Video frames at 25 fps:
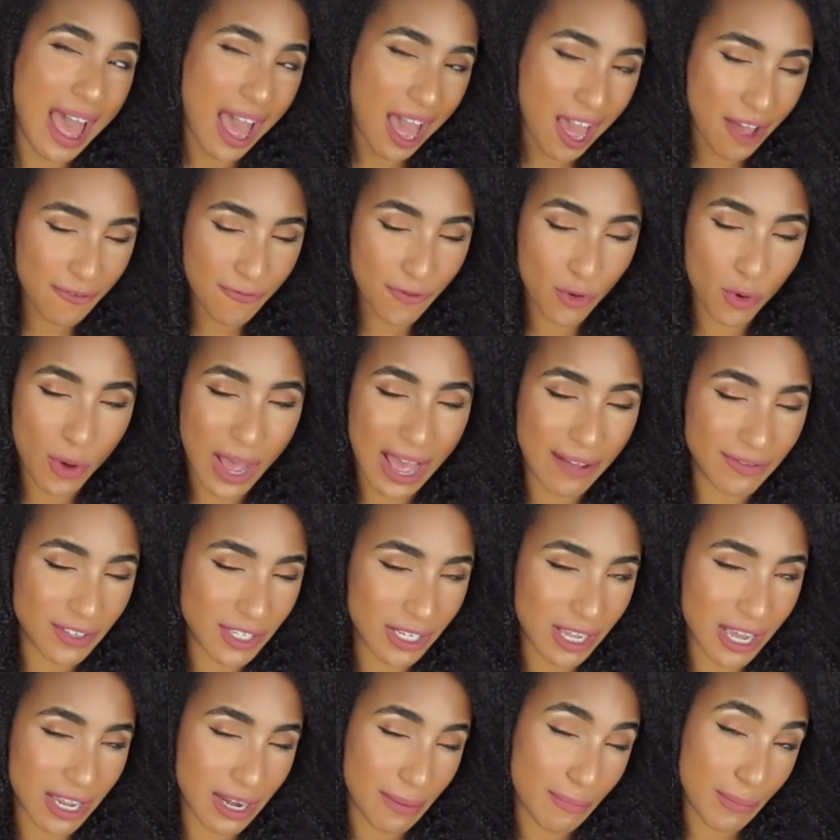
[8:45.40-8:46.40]
I feel, have
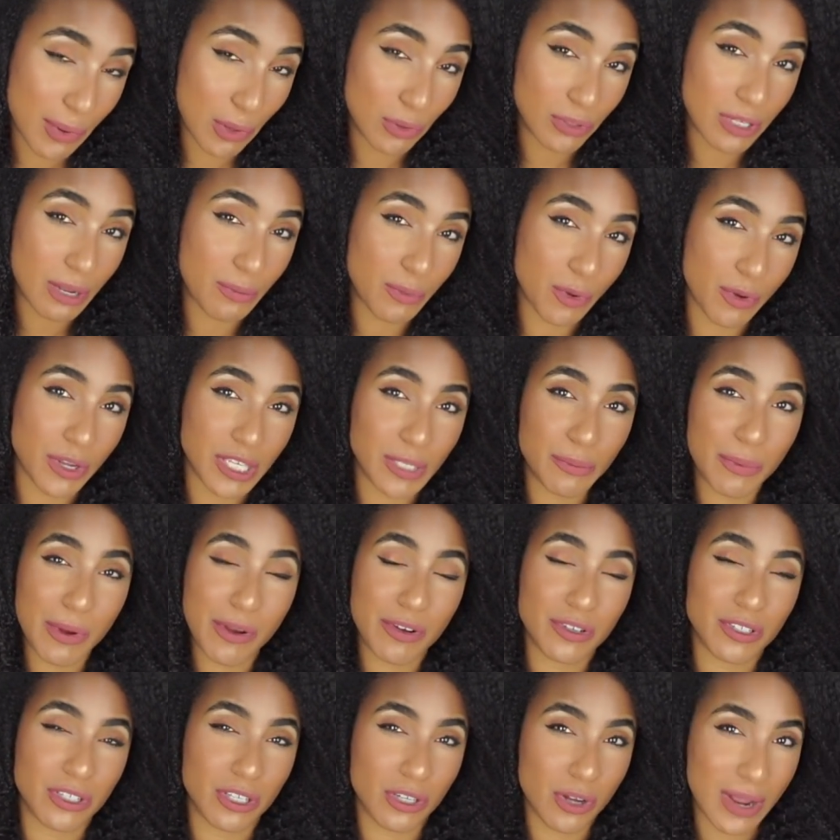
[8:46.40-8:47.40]
to kind of build up your
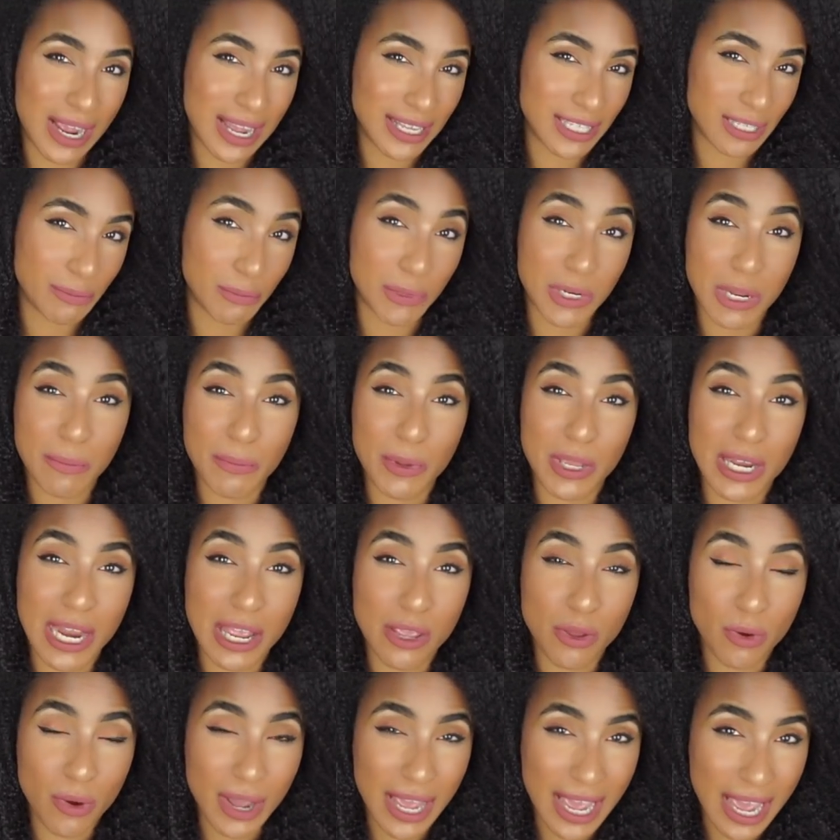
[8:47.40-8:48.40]
experience to know how to
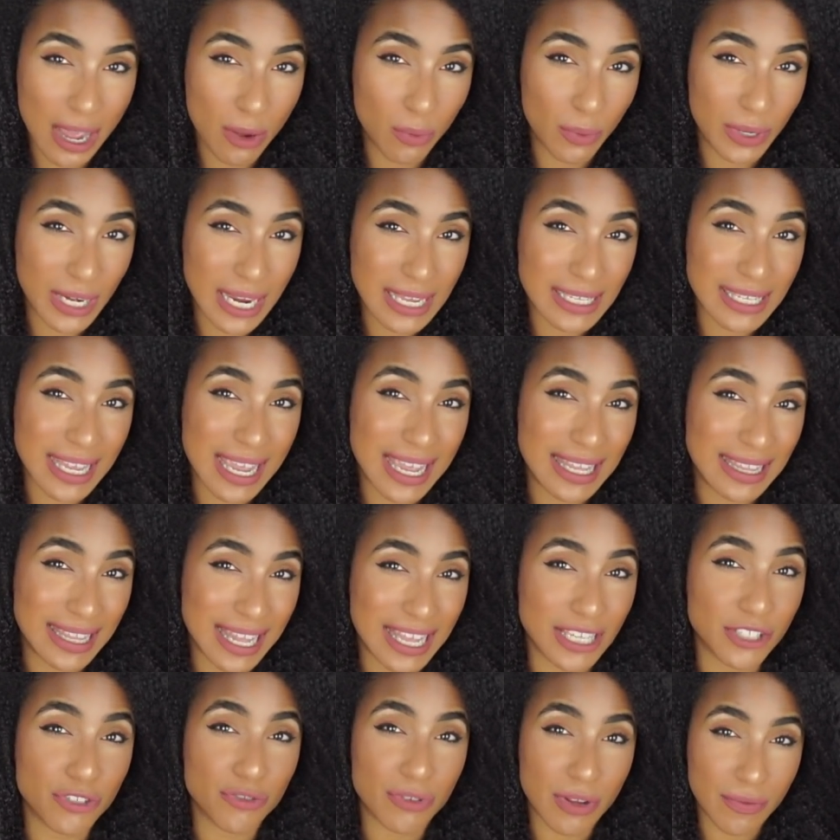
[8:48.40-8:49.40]
manipulate your hair when it's in
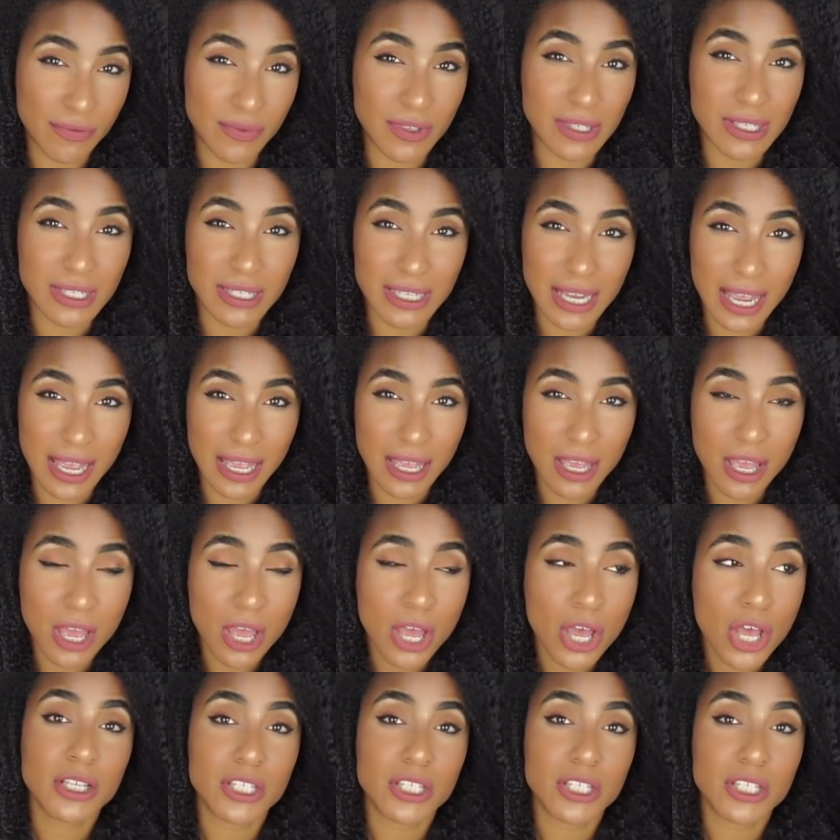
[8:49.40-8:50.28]
that strengthened state.